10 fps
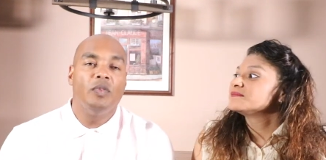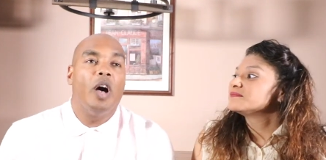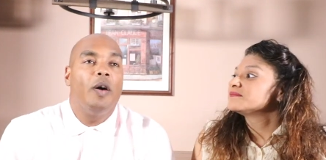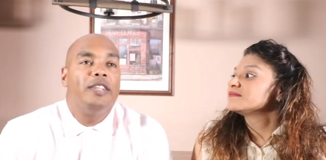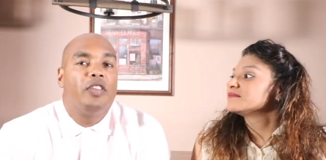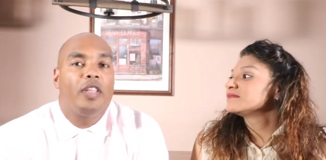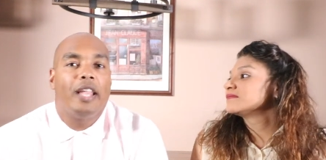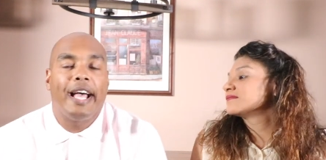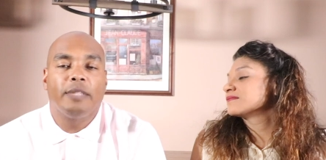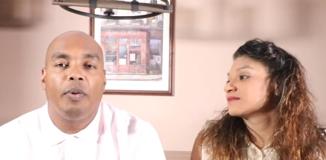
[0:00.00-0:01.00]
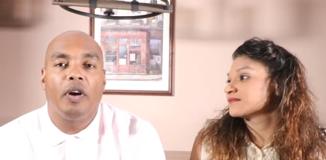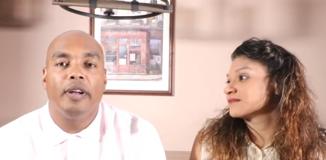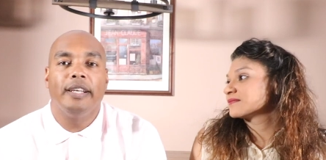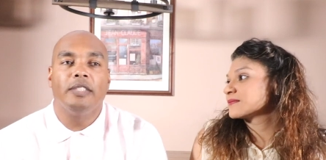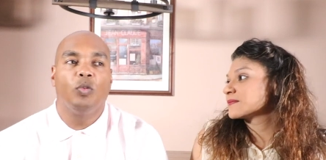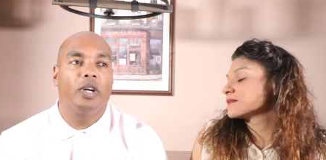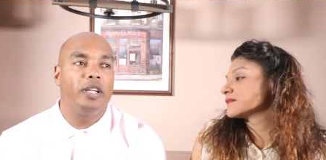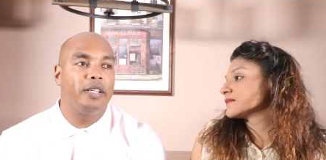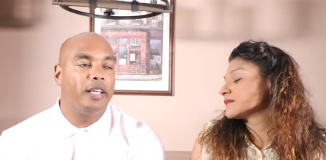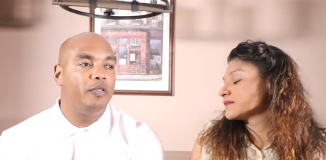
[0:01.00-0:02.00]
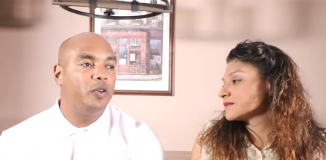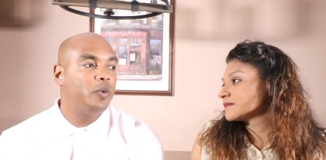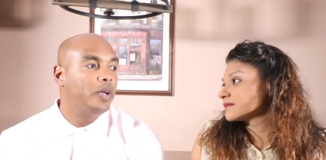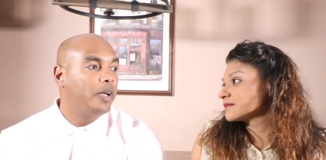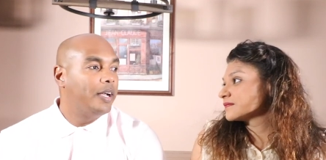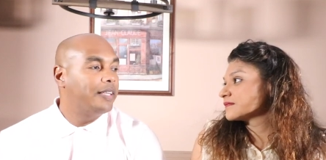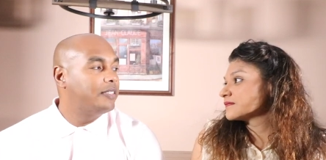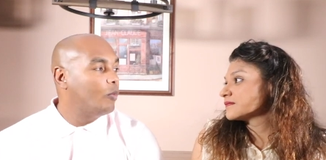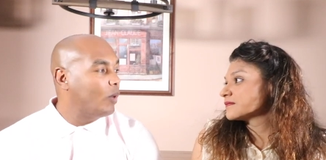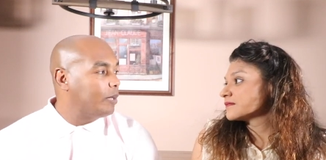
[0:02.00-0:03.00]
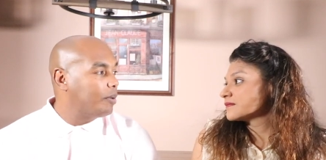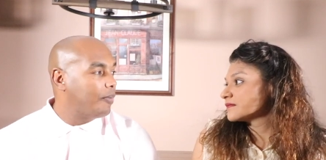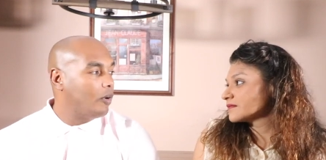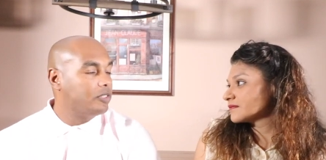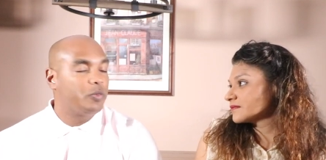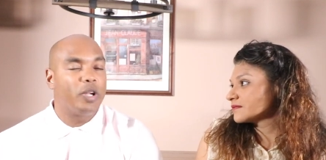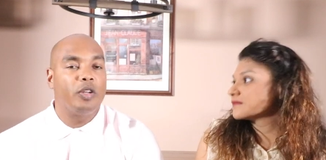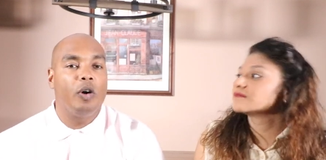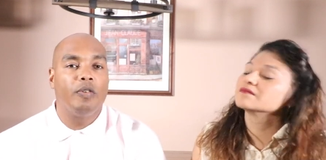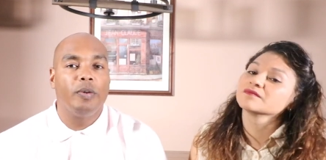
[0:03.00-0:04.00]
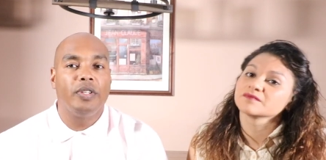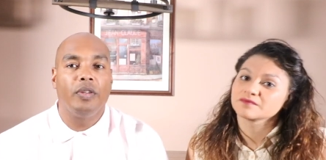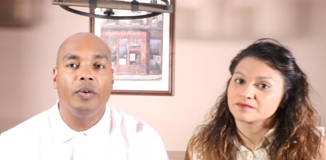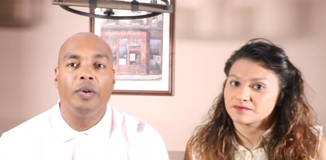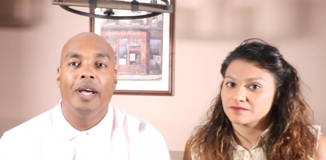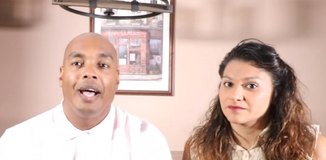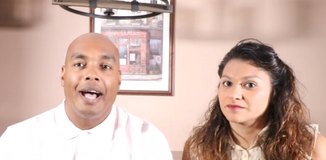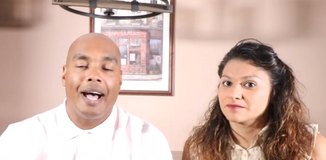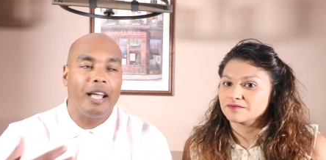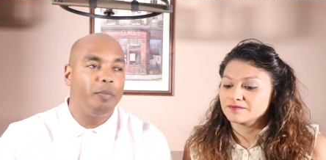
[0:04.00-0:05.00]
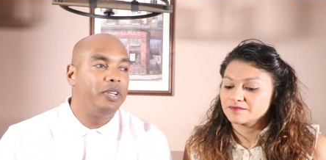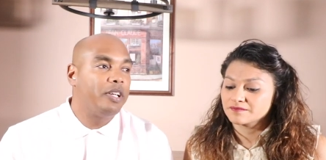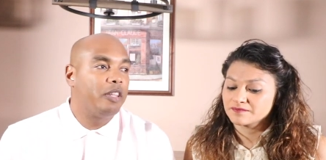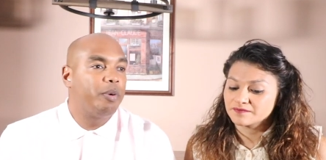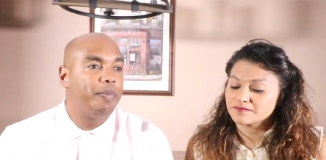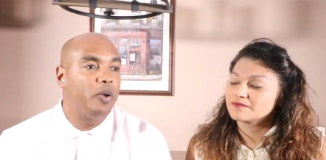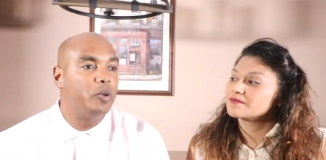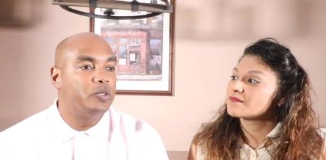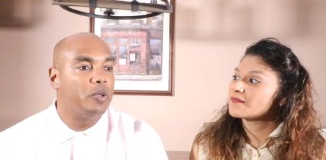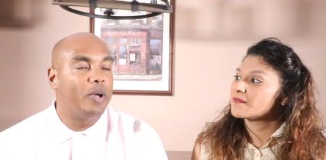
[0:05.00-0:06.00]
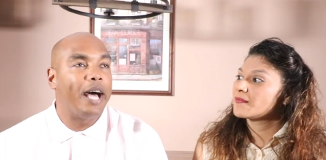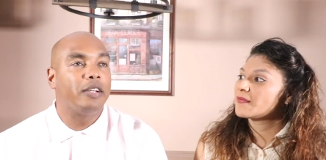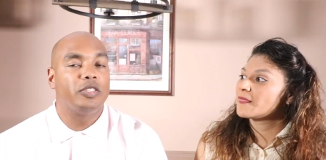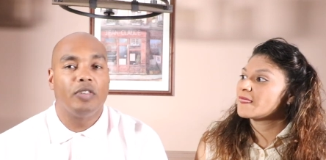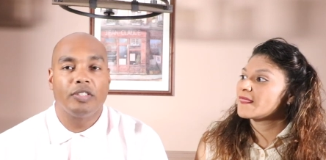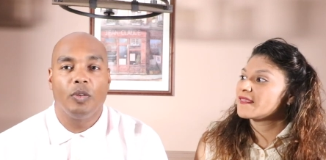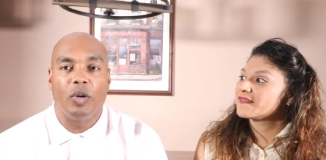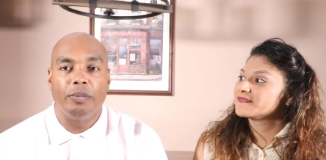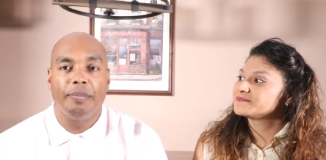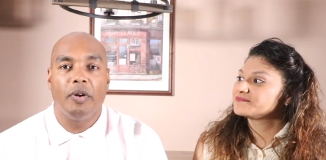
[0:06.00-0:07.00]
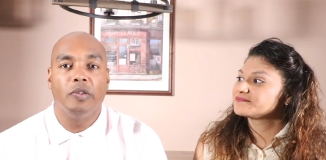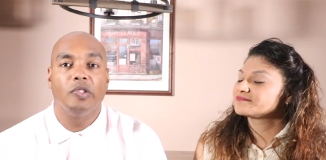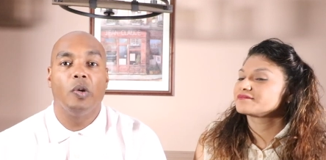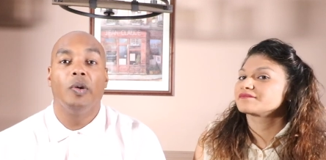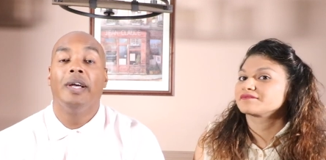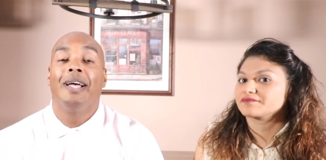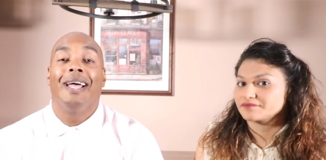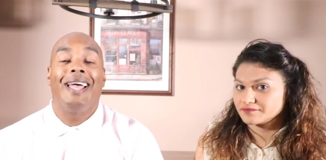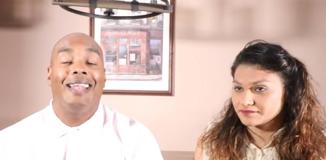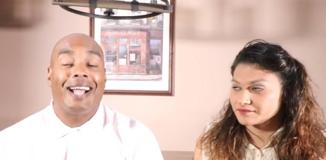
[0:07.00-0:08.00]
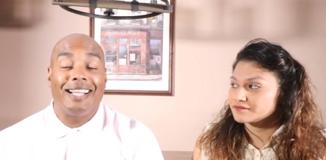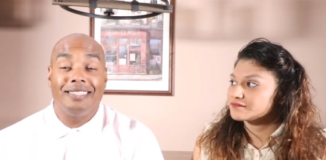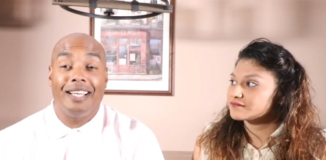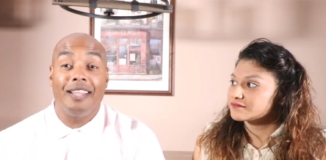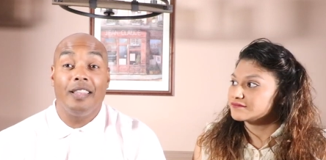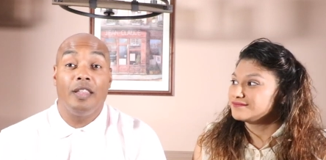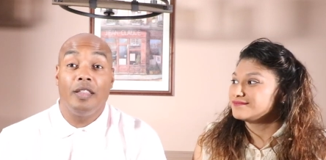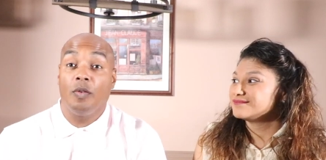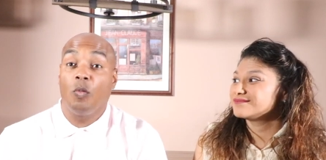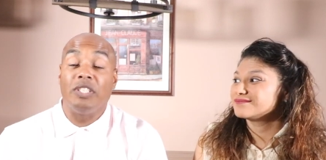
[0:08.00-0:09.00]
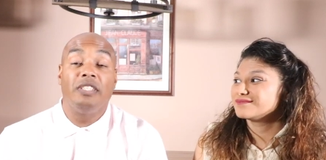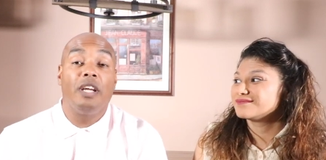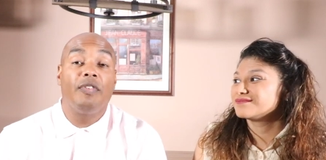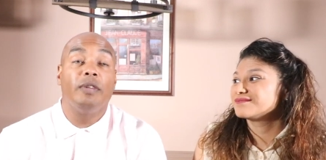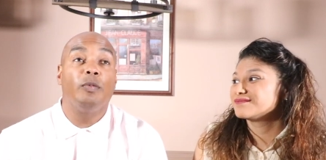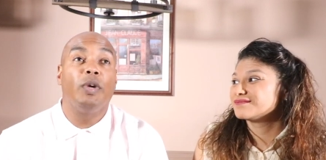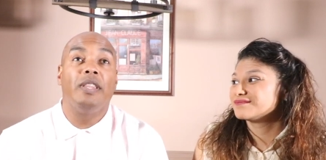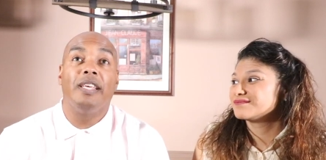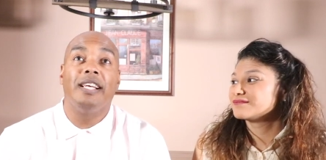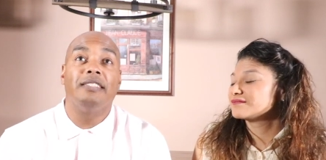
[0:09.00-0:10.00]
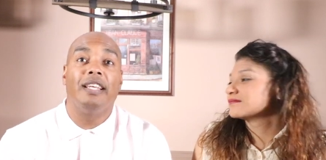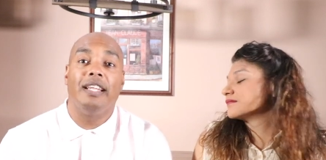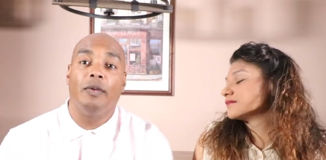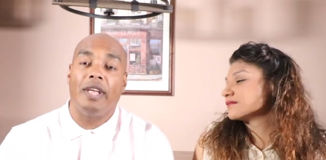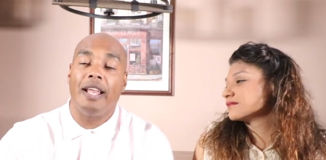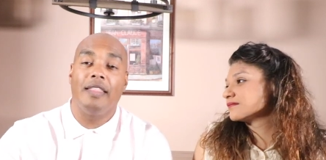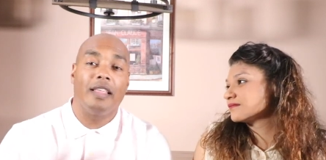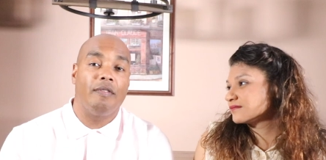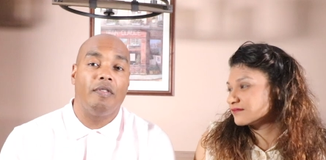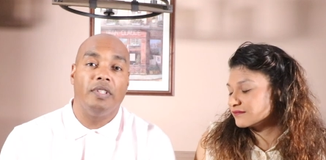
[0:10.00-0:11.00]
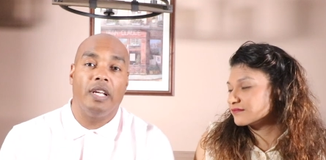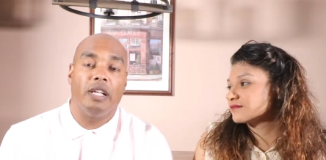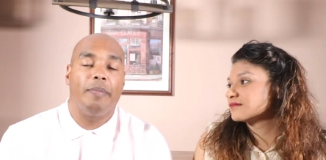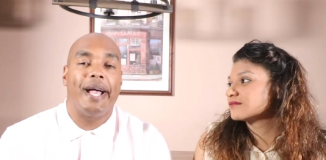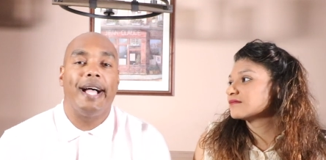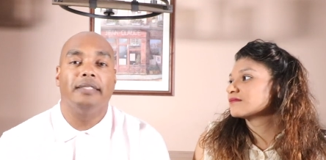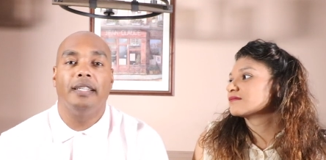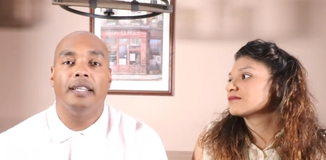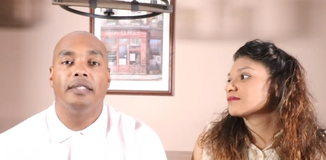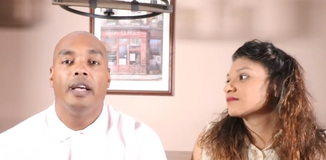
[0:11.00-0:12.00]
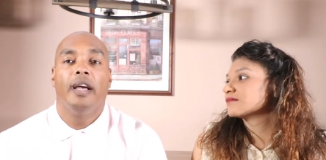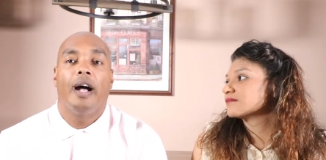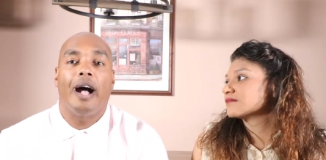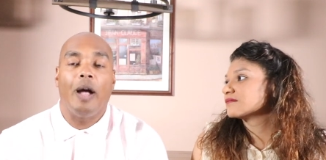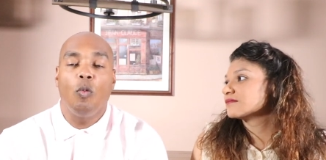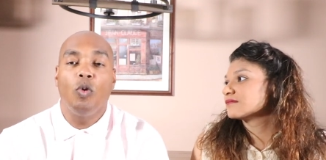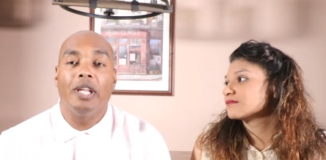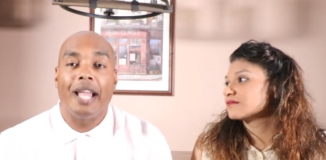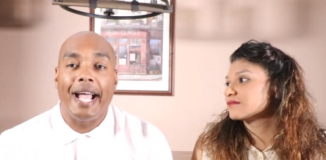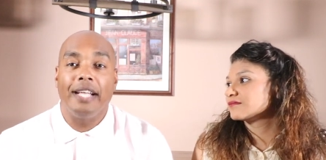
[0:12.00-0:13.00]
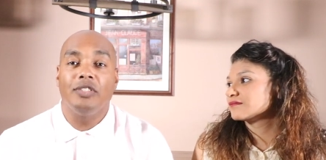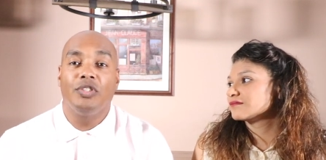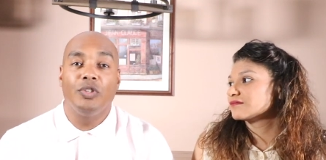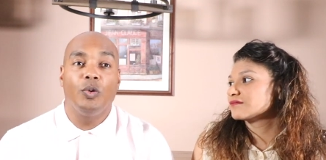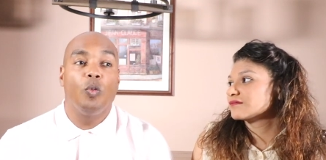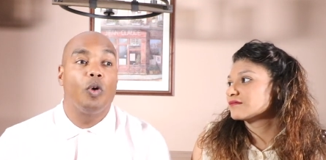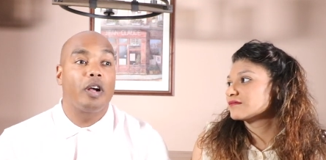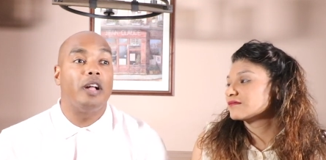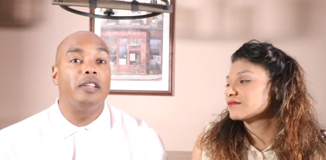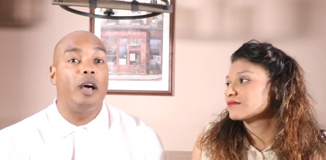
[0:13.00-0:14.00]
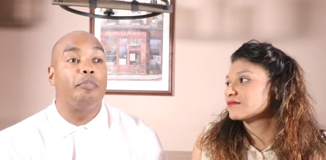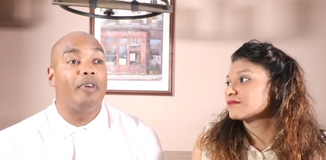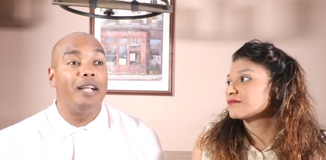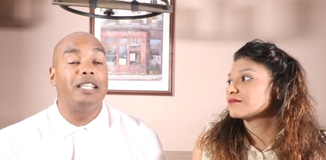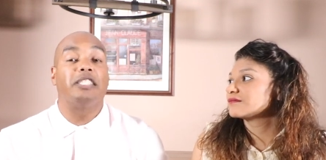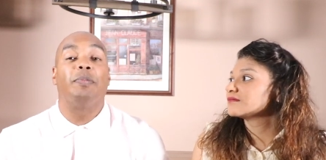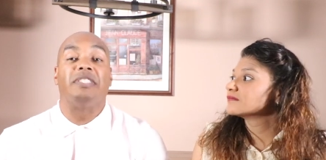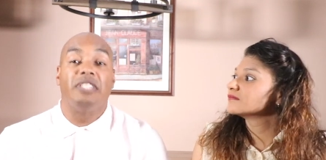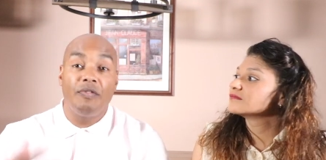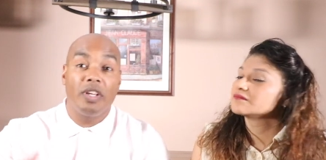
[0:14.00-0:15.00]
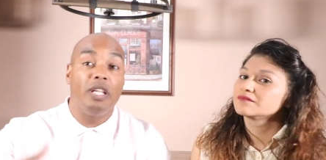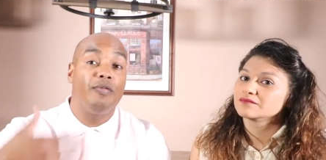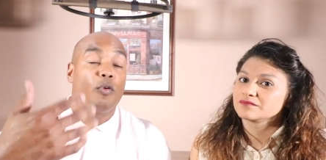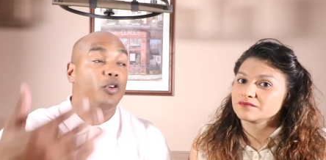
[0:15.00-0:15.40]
Speaker 1: no, and so the last part is we're gonna give you Winning proposals. We're going to go over with you how to put together a proposal, how to structure a winning proposal. And like I said, what's different between this and anything I've ever done in the past is I would like to work on a project specifically for